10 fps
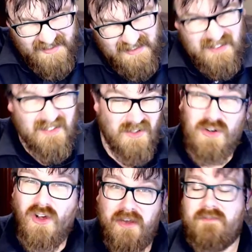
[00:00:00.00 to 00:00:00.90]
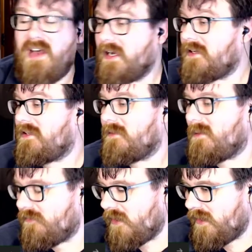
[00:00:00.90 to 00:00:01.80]
and look kind of ugly, to be
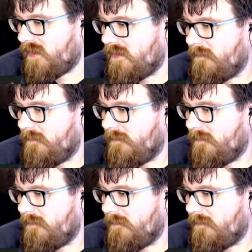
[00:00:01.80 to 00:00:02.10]
frank.